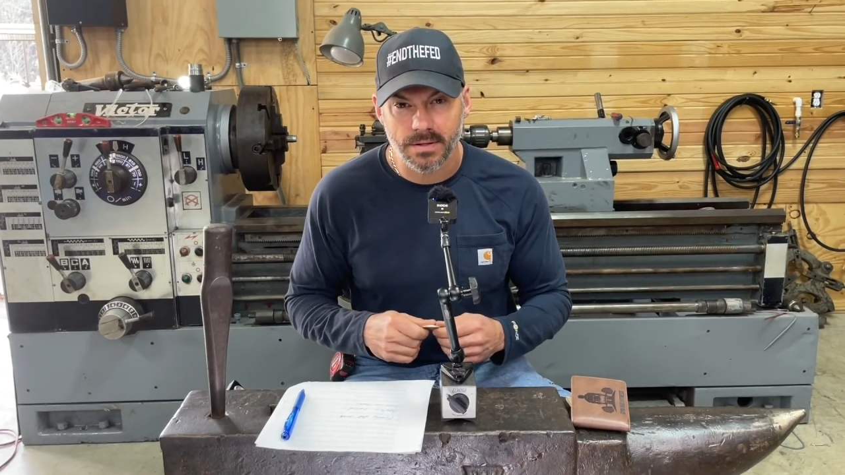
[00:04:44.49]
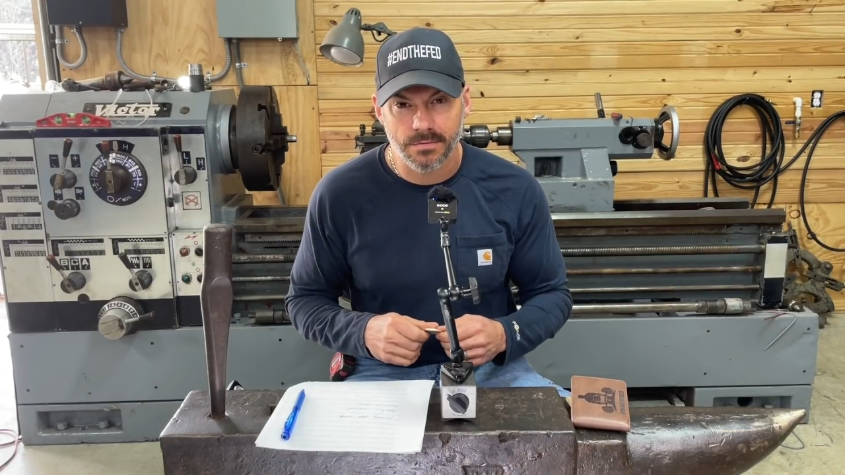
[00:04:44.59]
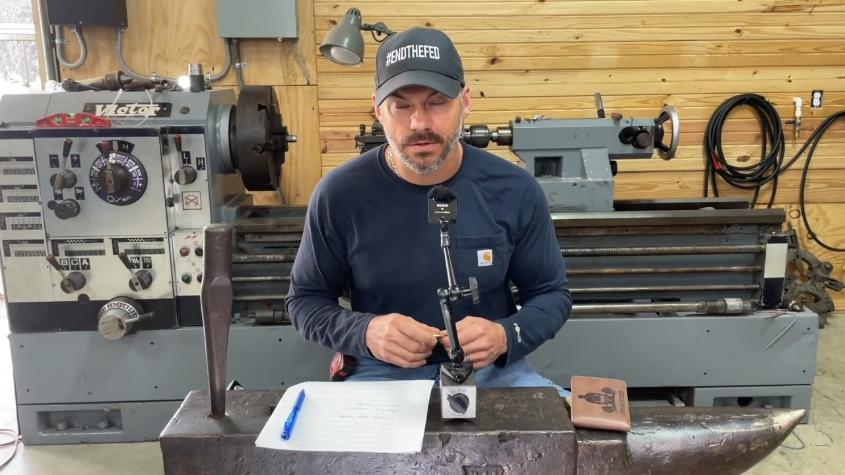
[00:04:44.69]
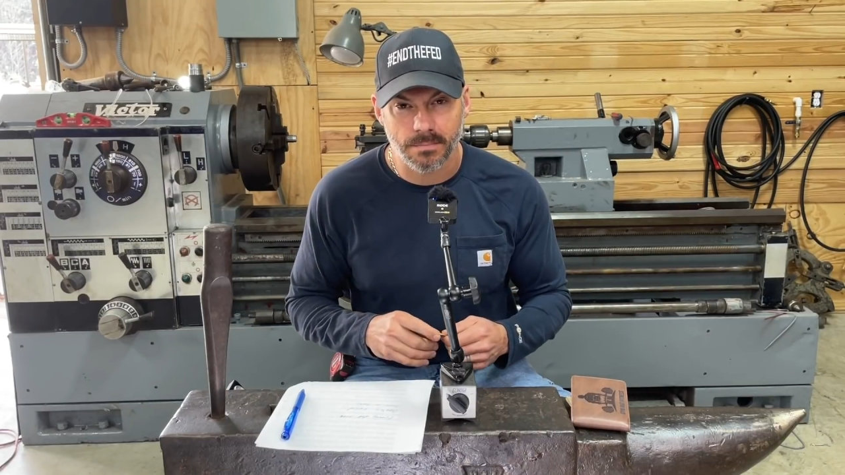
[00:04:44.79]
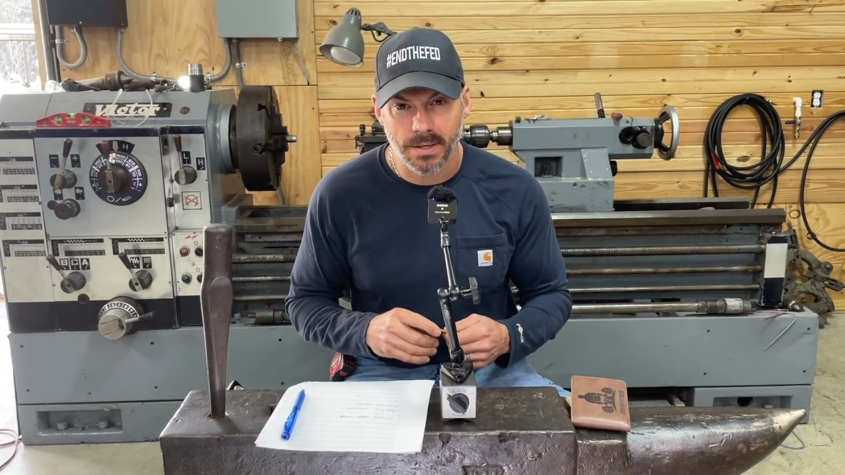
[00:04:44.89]

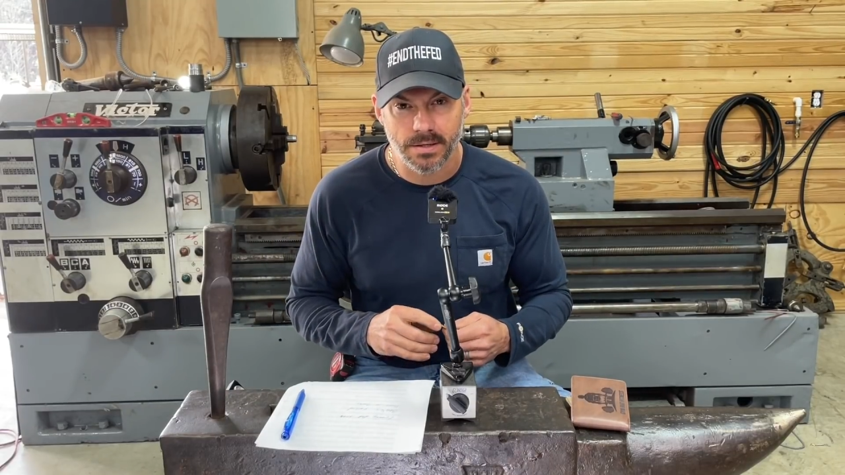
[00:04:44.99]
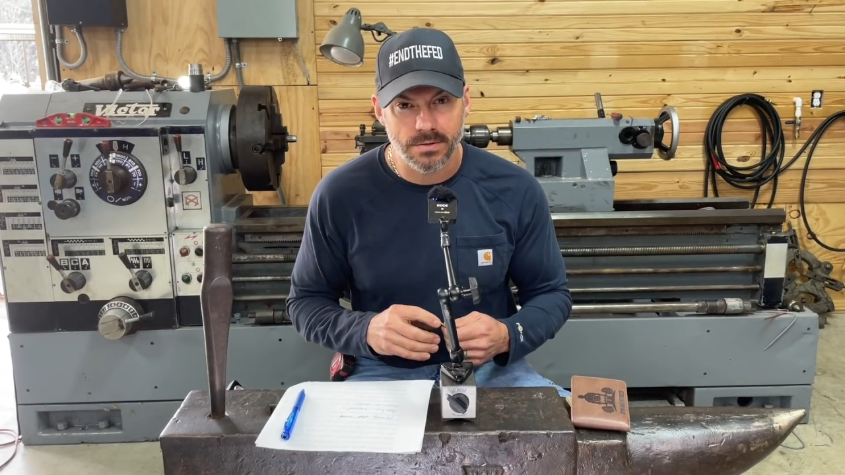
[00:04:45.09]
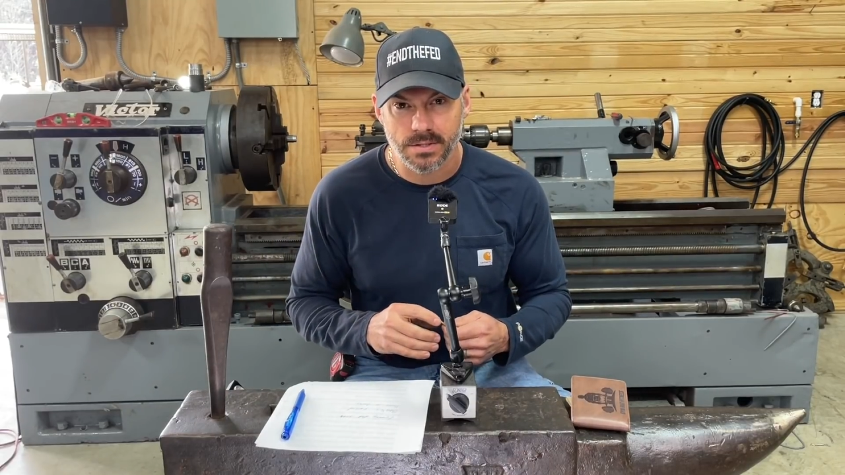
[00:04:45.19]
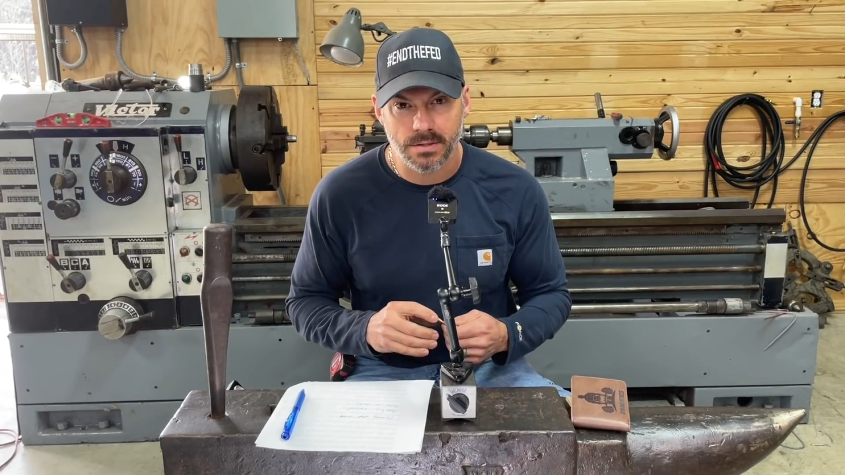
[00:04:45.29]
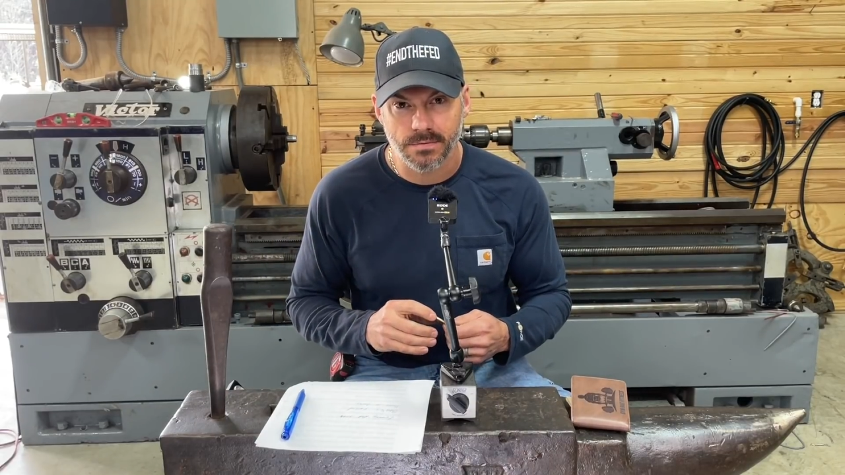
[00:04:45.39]
if you can make
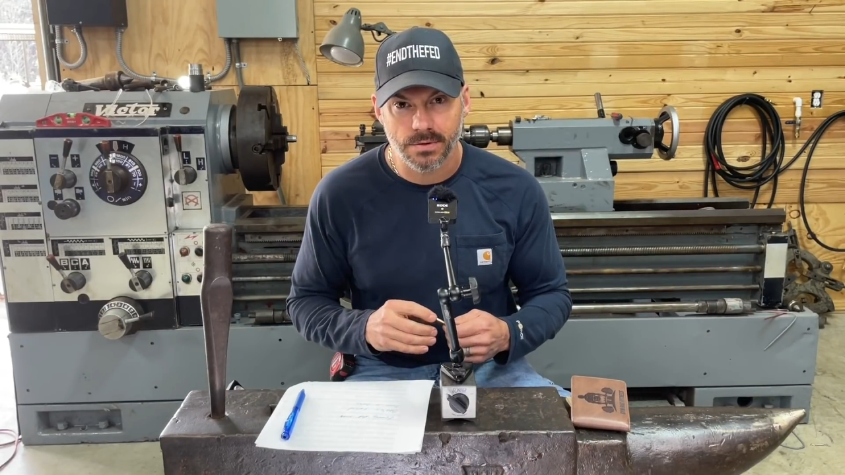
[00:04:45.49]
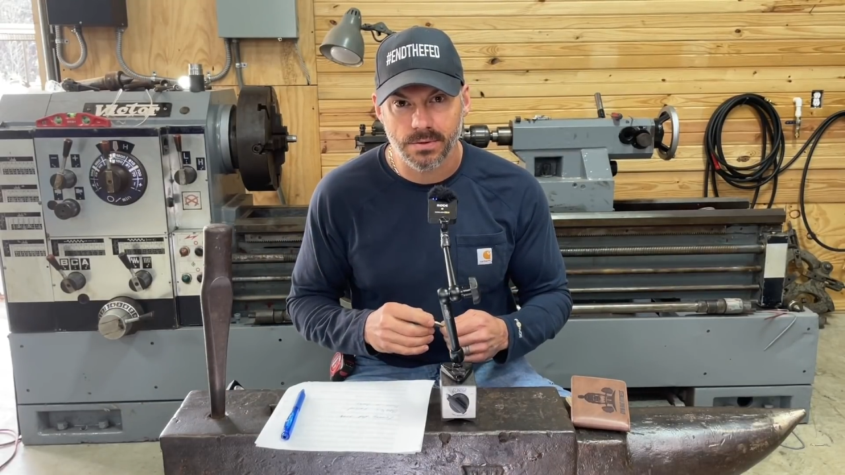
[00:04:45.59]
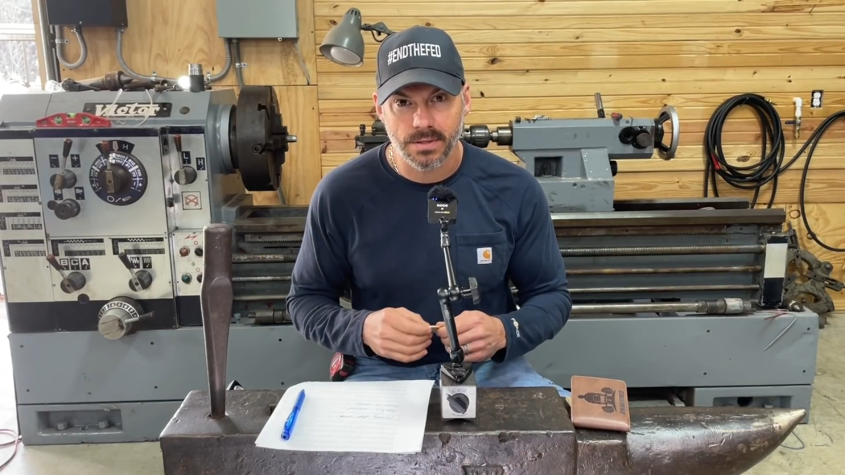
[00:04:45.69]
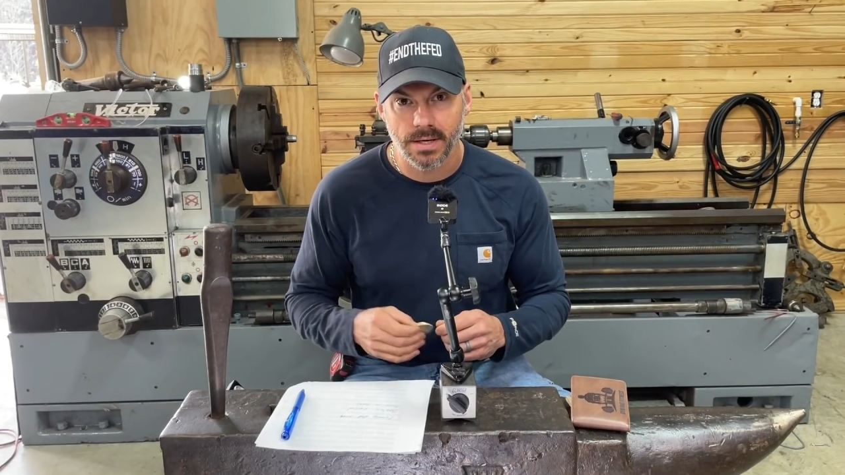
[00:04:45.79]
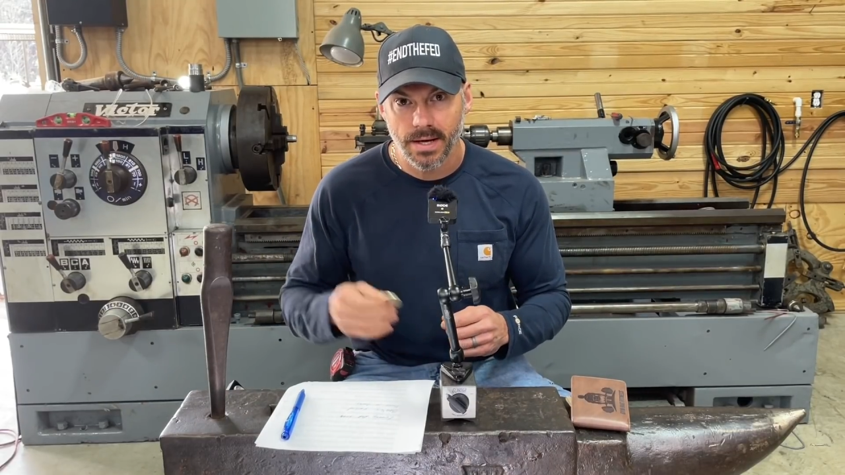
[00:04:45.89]
yourself
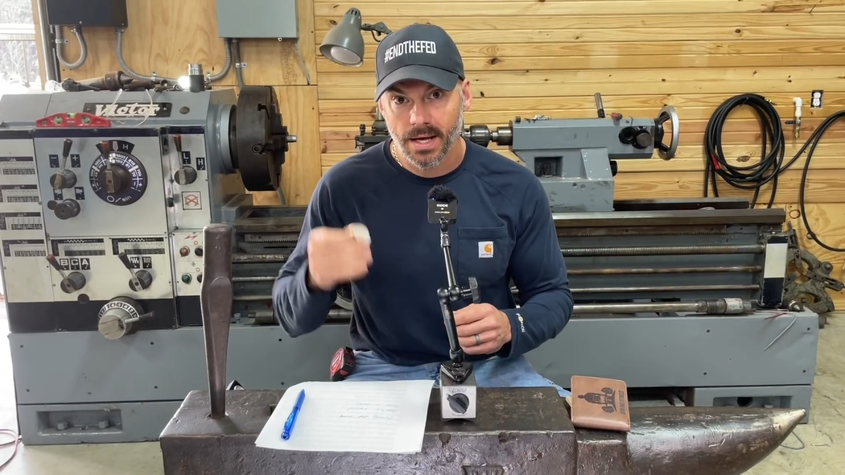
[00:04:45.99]
do it,